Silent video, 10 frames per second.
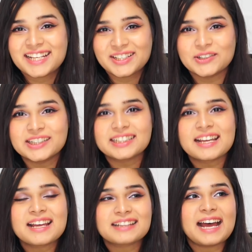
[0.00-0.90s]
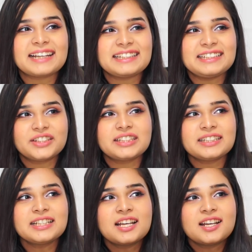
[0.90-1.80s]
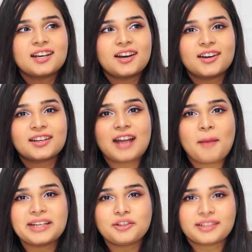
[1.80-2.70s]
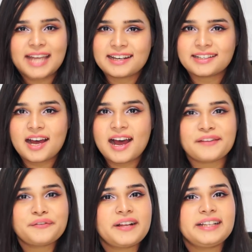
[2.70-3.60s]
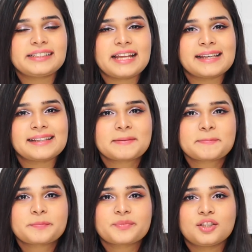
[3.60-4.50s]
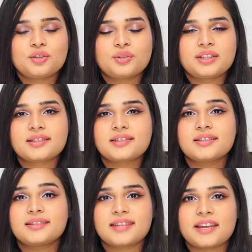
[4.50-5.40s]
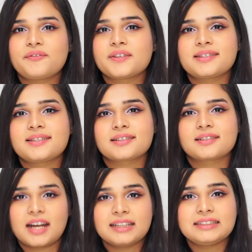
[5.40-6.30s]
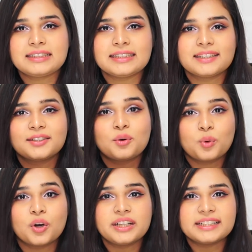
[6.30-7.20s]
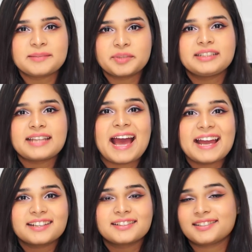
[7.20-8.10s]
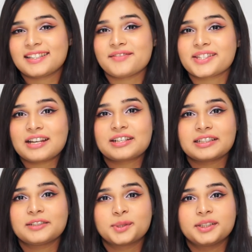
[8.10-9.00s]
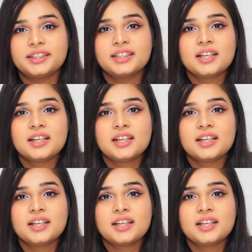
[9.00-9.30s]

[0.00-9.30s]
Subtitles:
learned, that even coming to Canada, I felt like, this is the safest country in the world. It's been tagged as the safest country in the world.